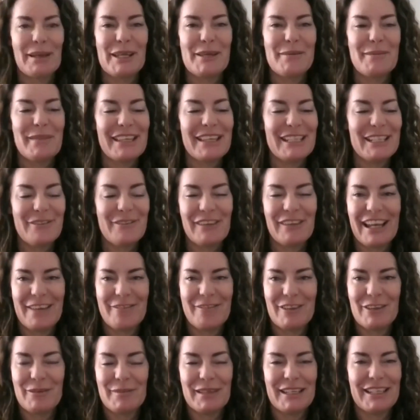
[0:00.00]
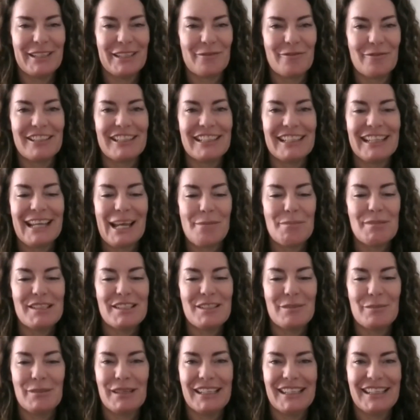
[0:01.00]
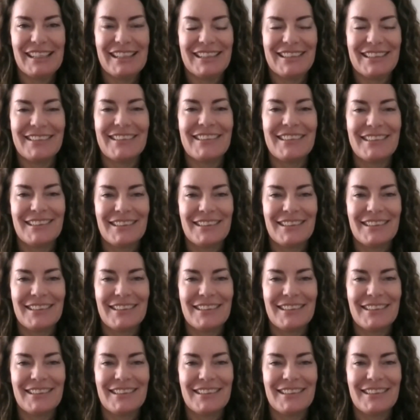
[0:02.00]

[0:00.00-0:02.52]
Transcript: Pam. Thank you for having me. I'm really happy to be here.